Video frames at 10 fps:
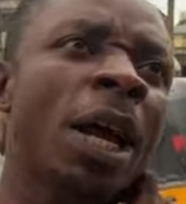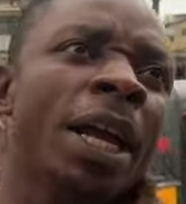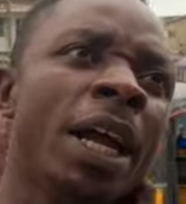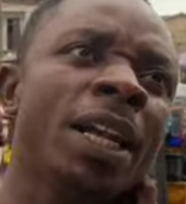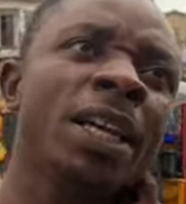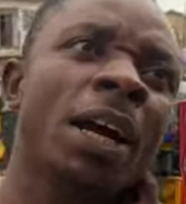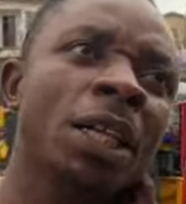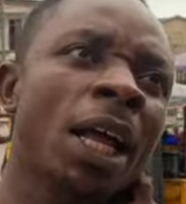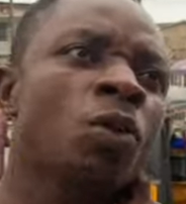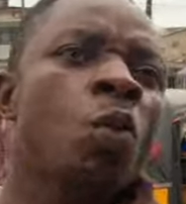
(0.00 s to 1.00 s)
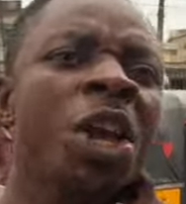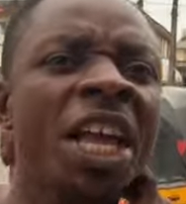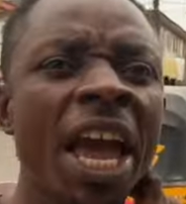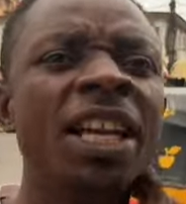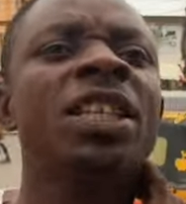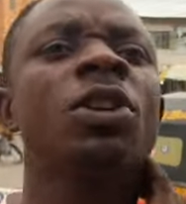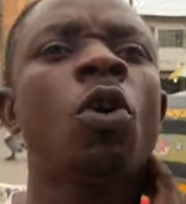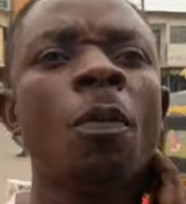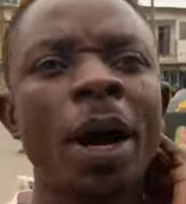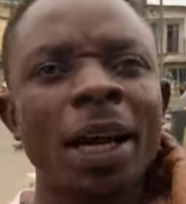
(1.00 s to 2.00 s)
we are hearing now that Wike is in
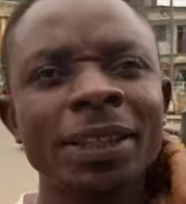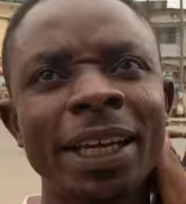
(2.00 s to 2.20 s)
coma,